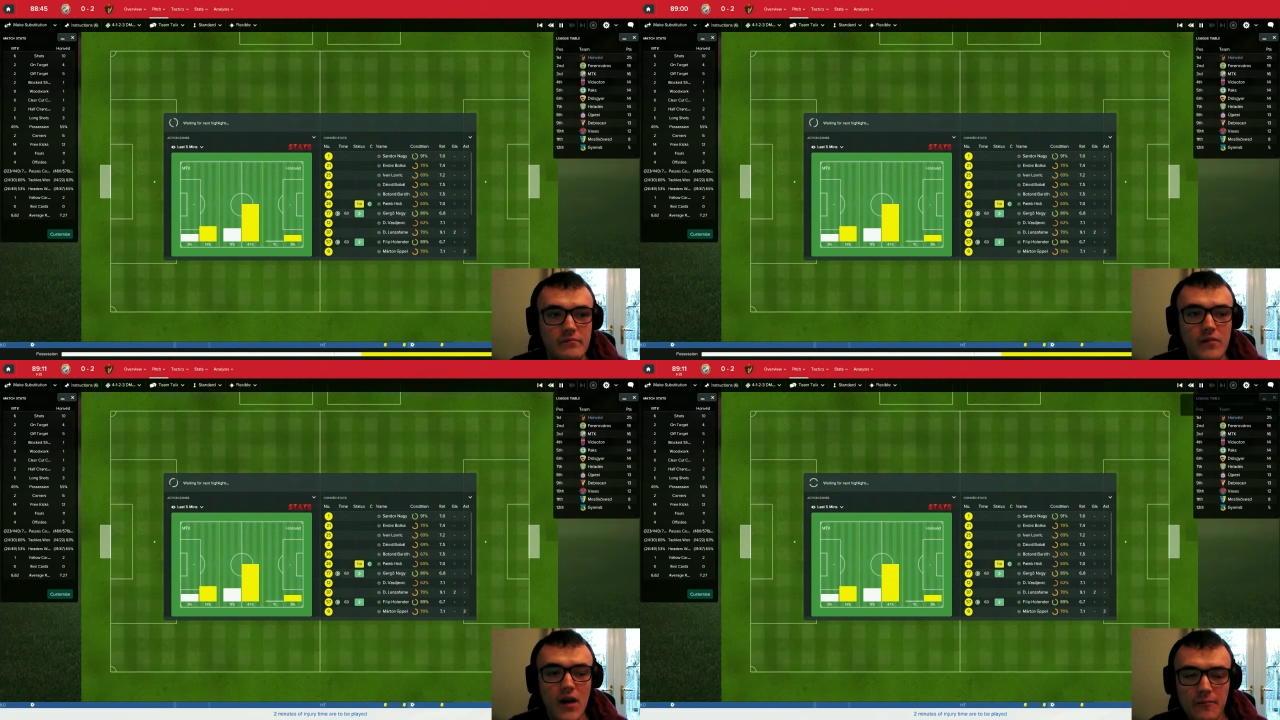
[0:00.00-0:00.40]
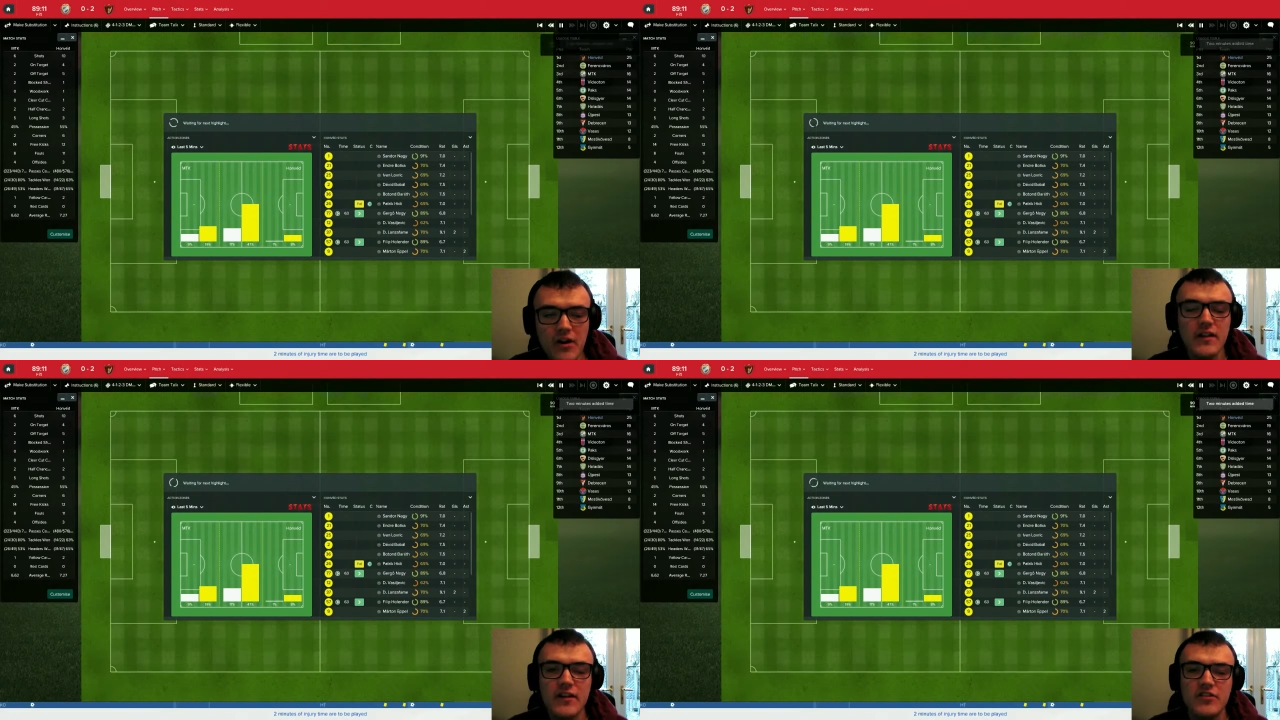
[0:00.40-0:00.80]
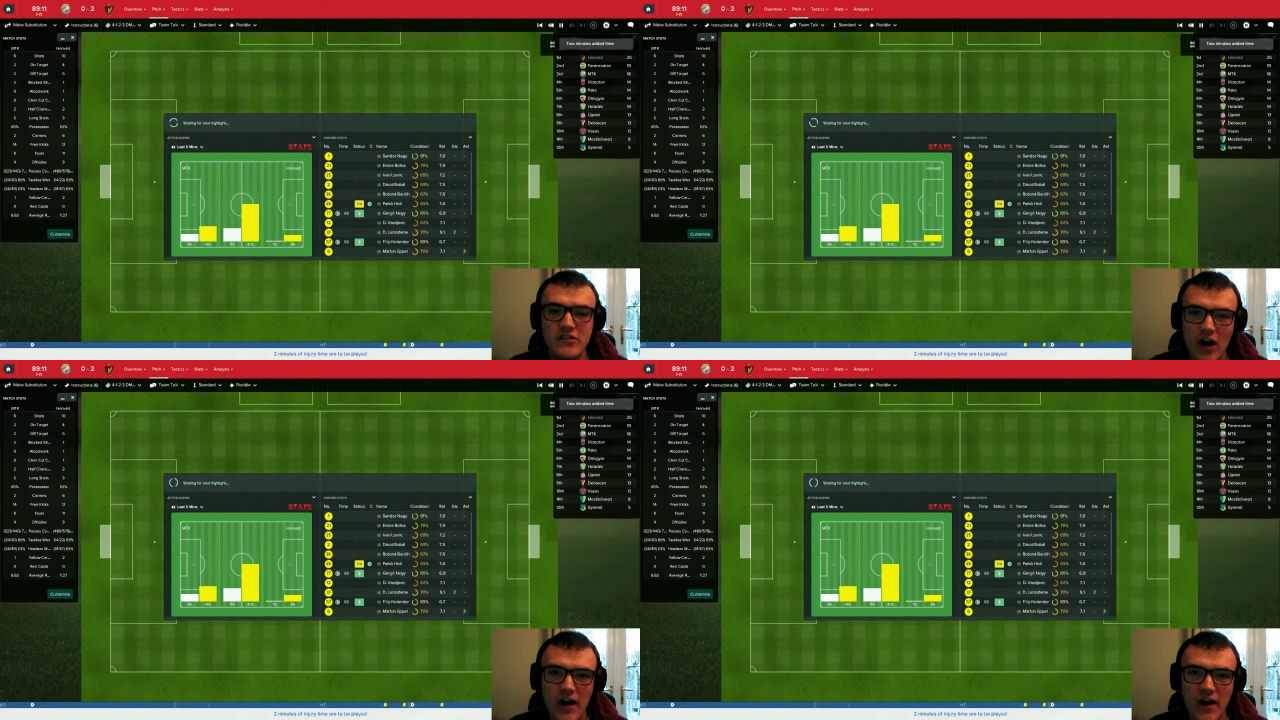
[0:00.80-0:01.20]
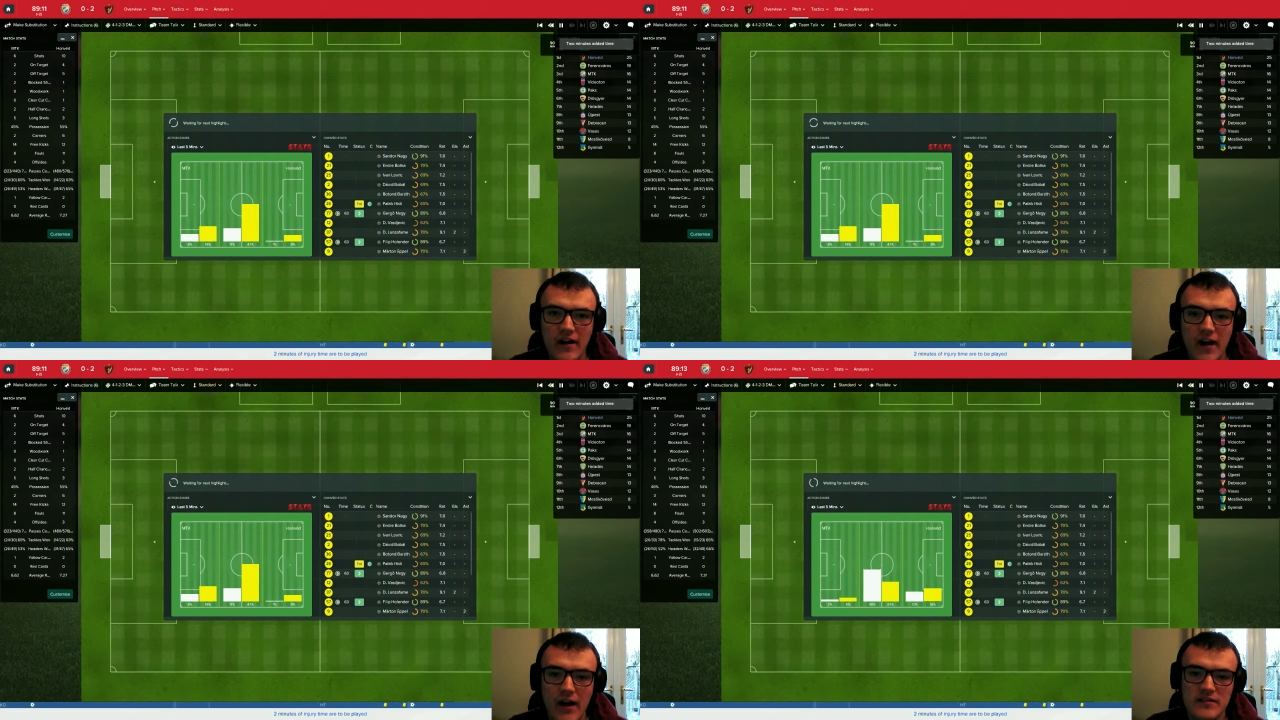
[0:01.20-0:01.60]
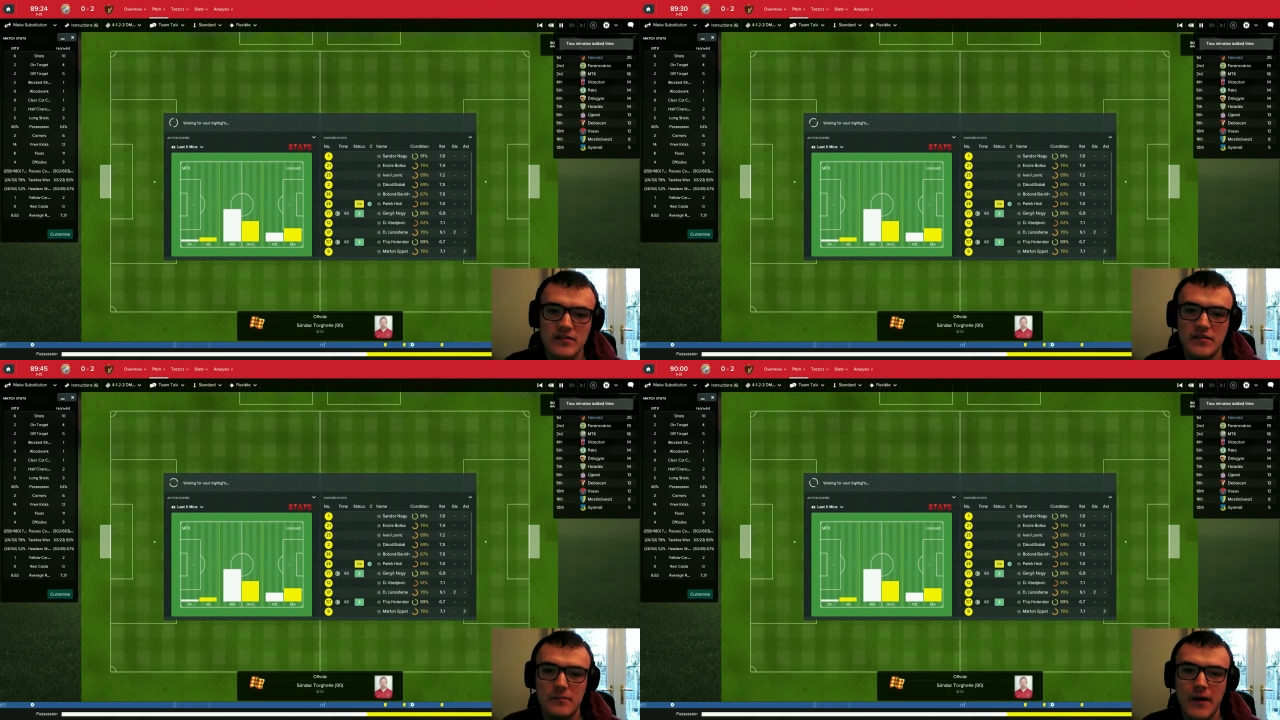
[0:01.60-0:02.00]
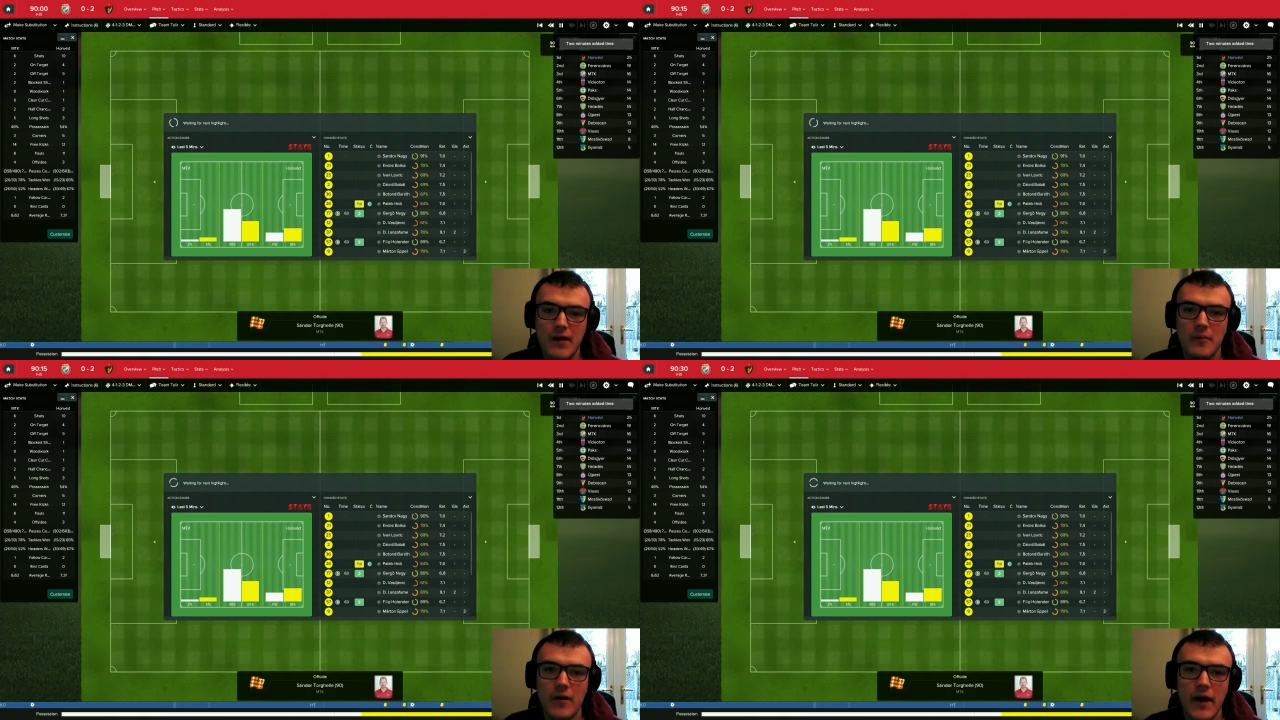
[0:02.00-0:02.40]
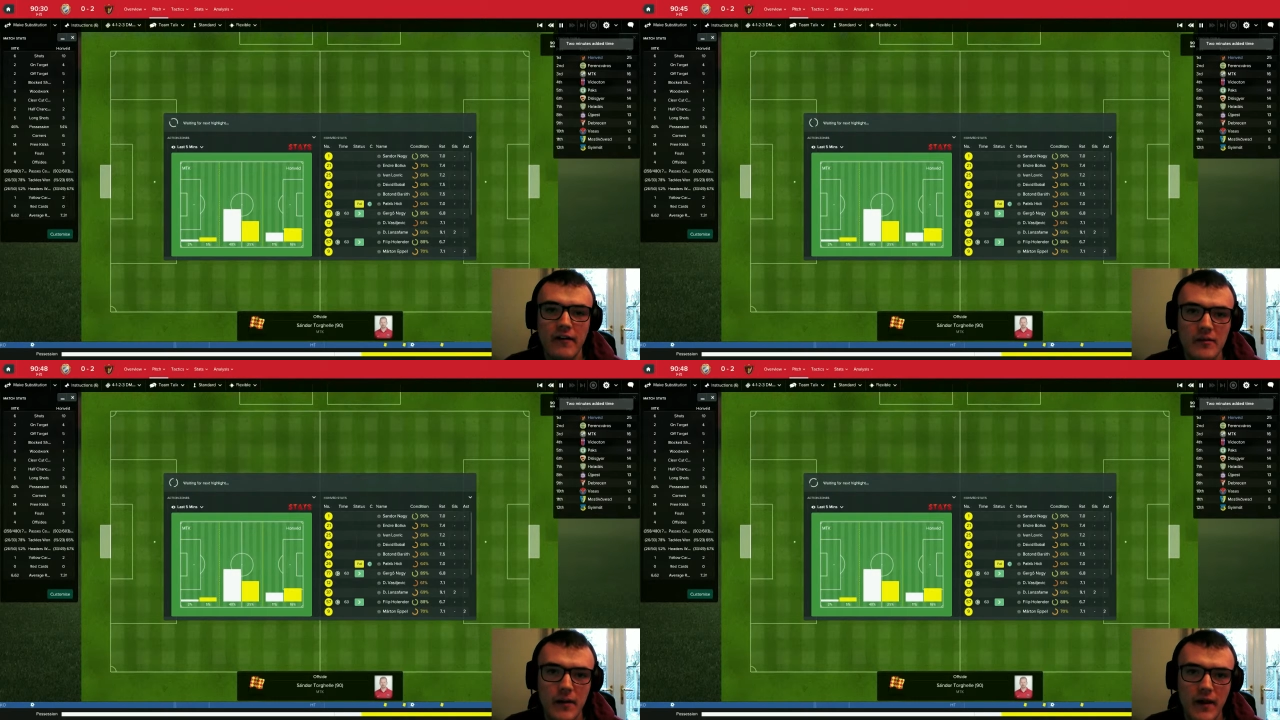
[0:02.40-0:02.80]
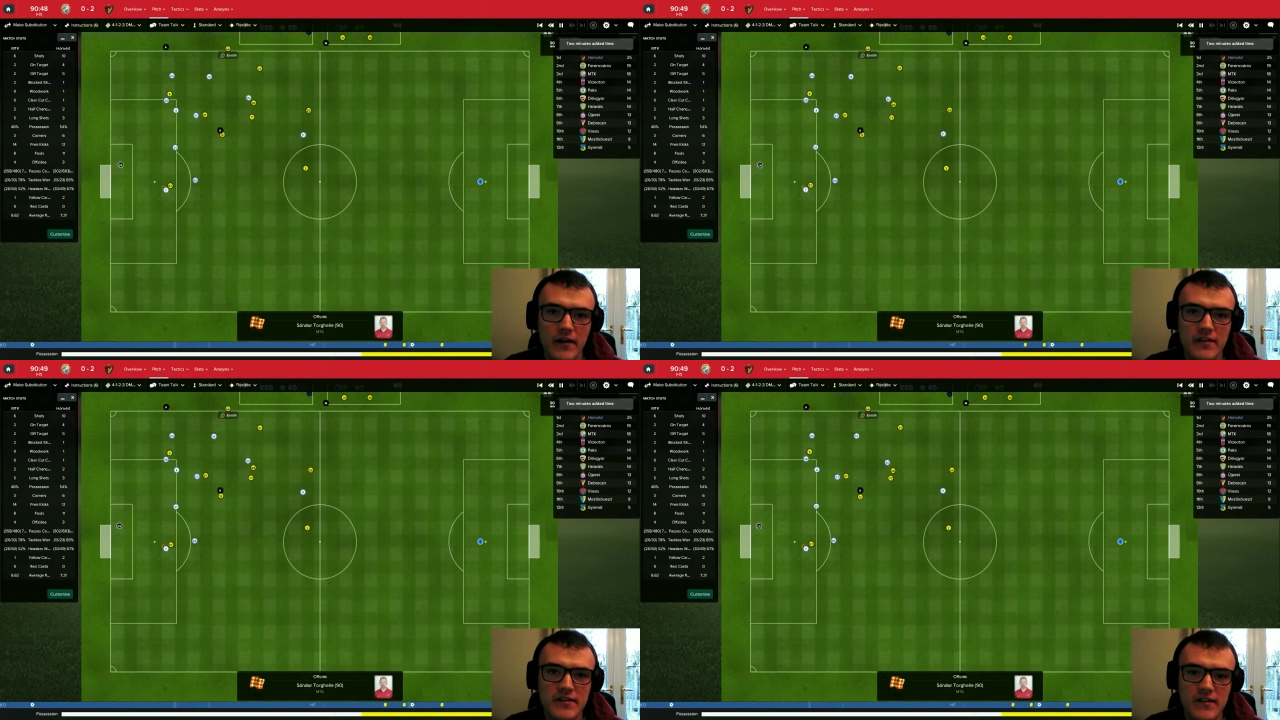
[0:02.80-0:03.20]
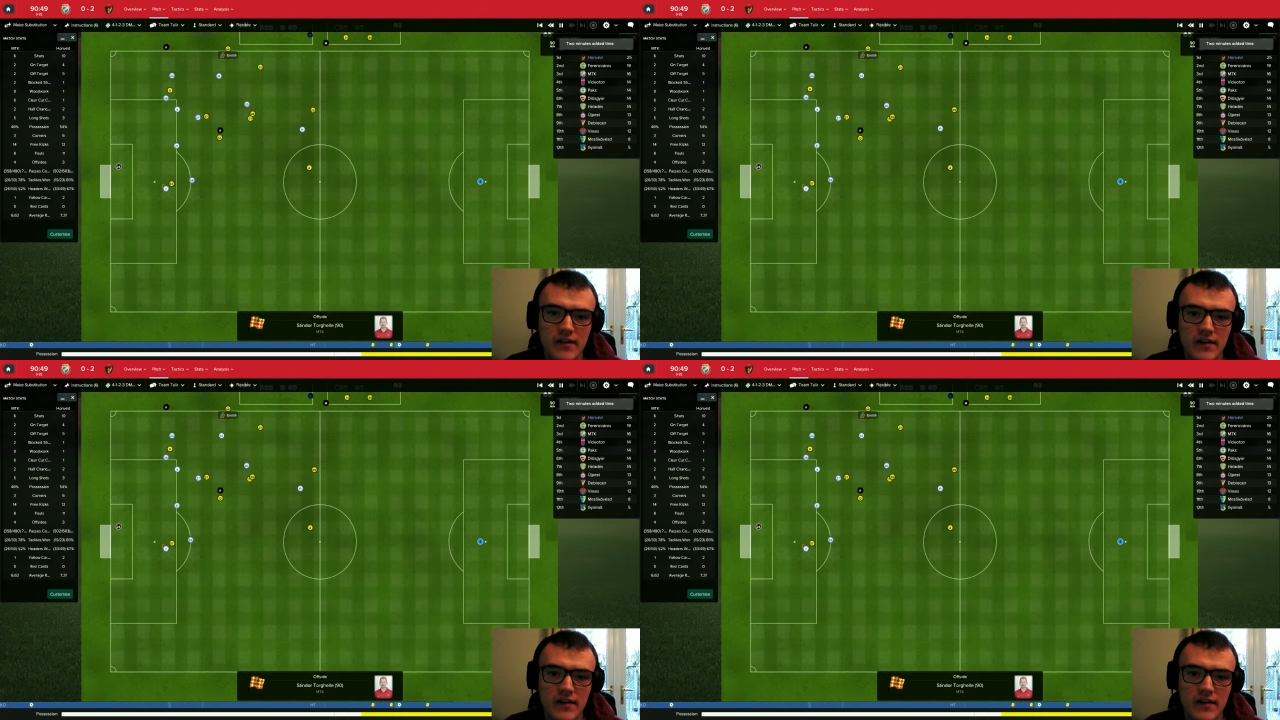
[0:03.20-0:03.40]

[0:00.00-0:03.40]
really going to try and pick up Hungarian players,